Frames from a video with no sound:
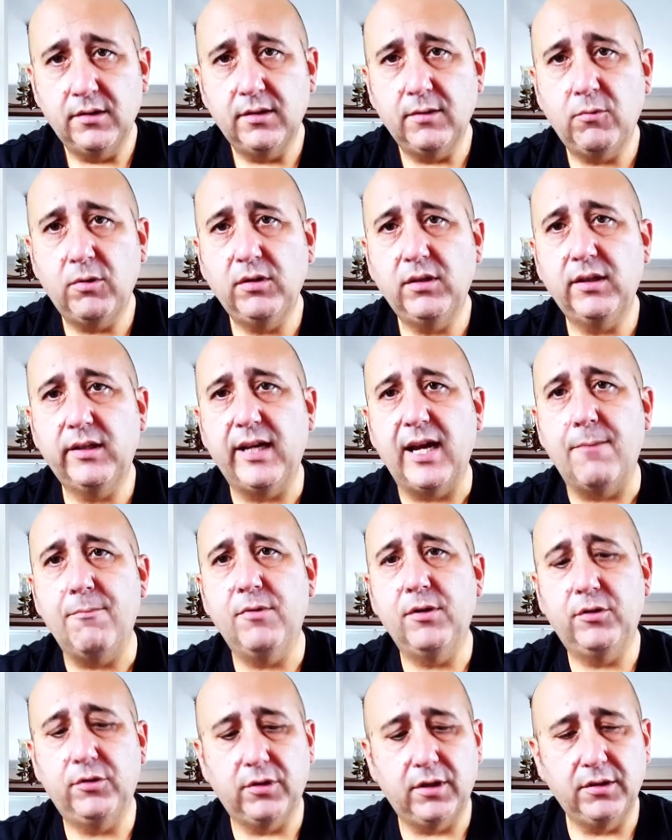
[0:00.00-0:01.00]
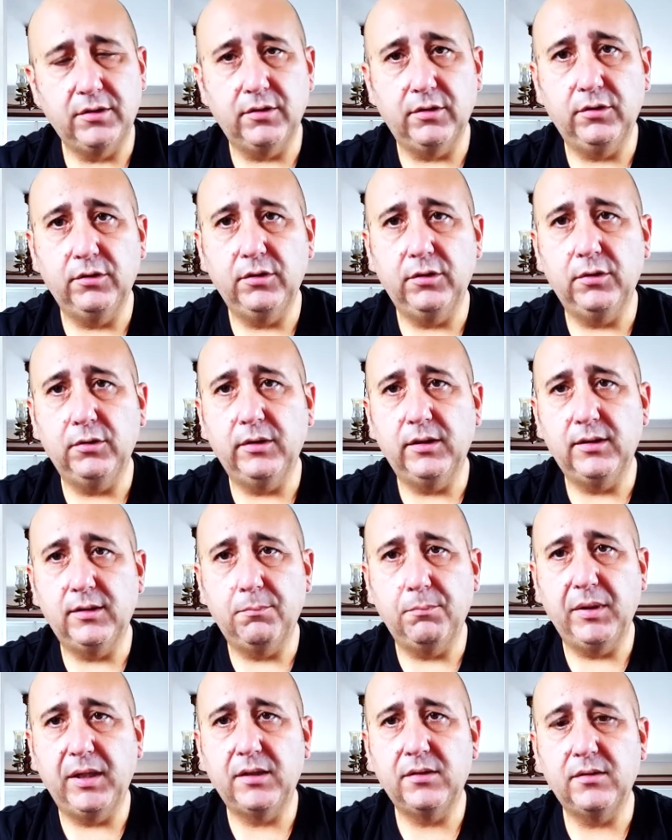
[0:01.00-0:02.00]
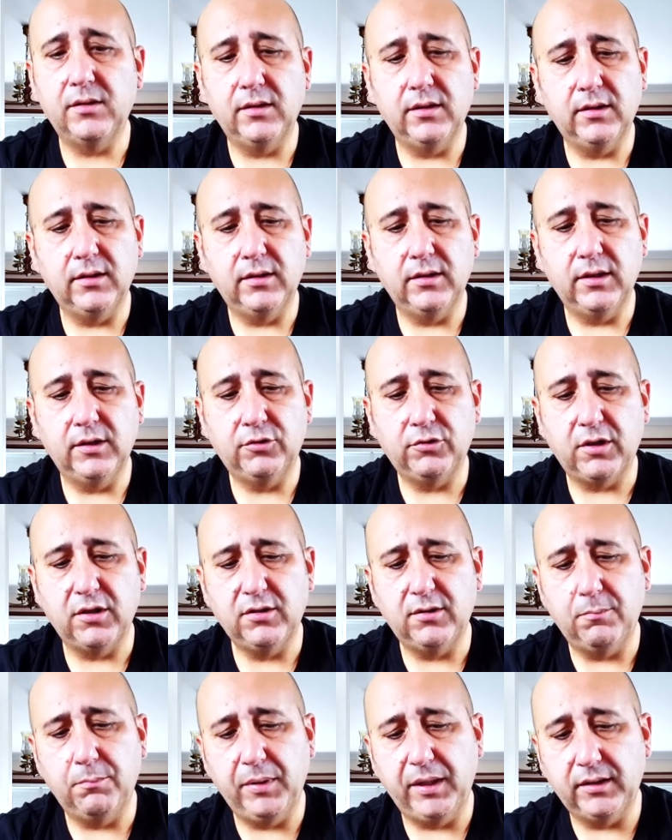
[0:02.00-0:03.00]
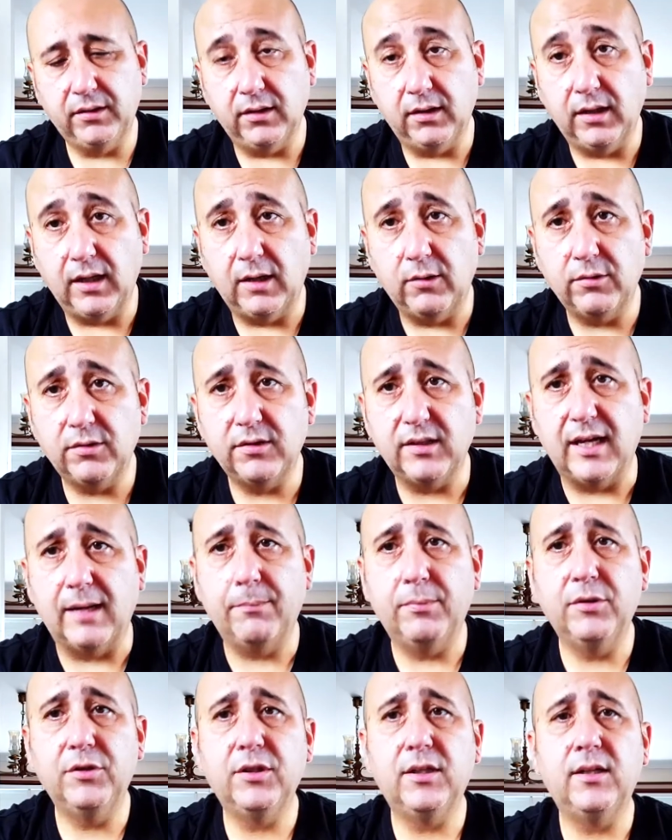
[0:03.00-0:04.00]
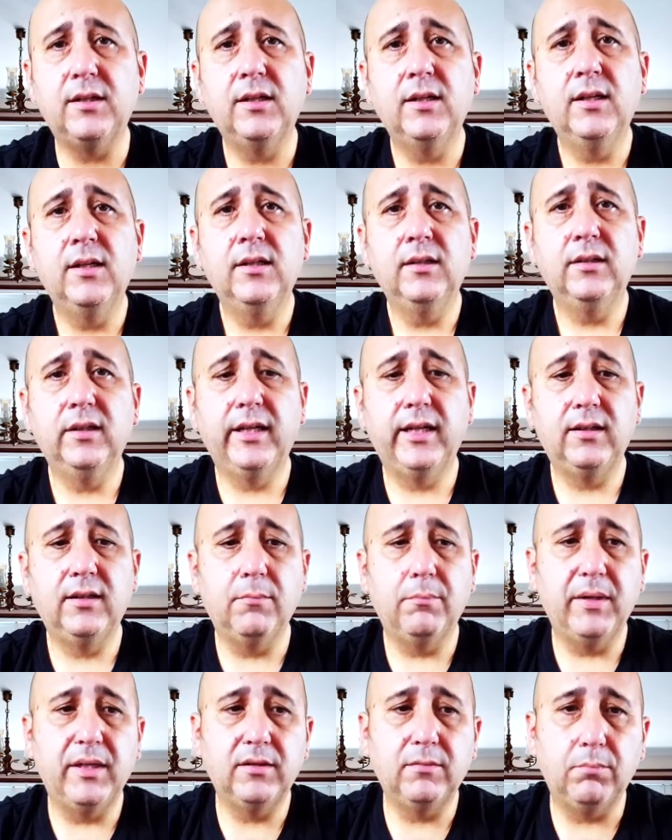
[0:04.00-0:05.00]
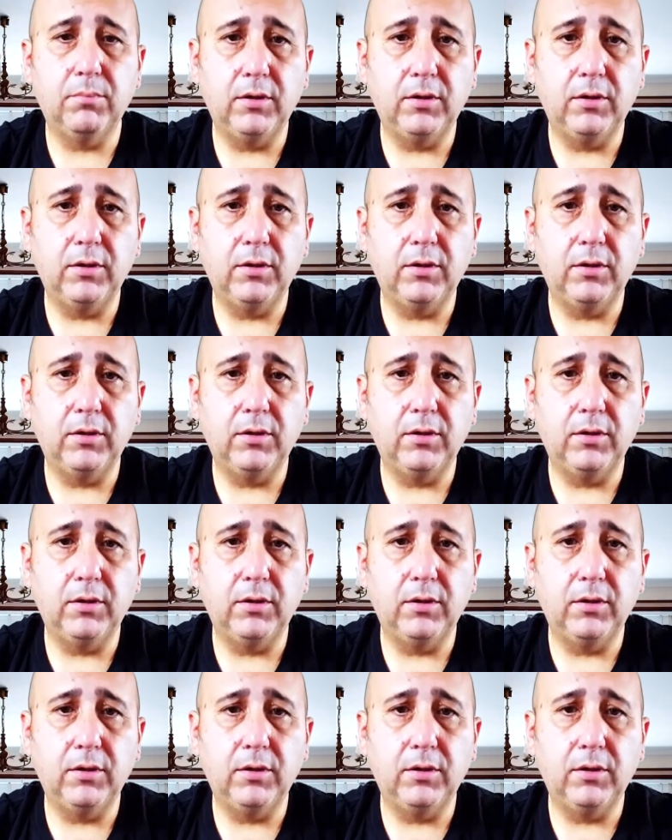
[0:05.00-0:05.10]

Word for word: so what the camera tries to do is it picks the it tries to pick the lowest aperture to get the best